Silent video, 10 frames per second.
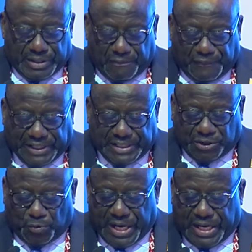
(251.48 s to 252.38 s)
The fact
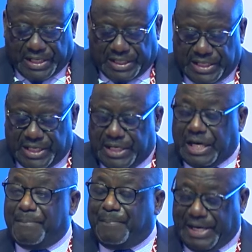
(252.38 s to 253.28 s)
that we are gathered here
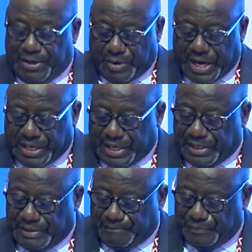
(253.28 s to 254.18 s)
in Kampala,
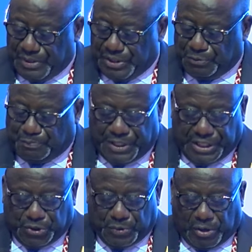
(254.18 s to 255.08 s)
Uganda,
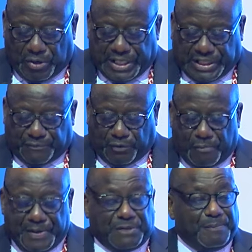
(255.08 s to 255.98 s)
speak to a collective
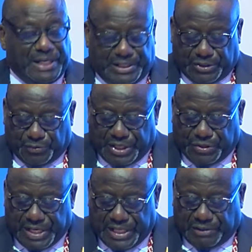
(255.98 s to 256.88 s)
commitment to
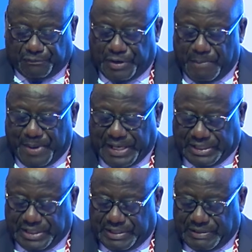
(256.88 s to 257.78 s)
regulate for
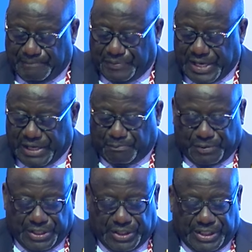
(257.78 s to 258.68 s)
impact and
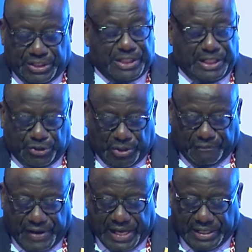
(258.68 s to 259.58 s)
bridge this digital
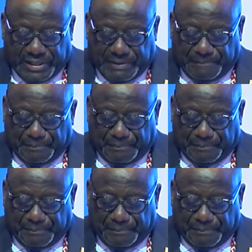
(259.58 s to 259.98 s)
divide.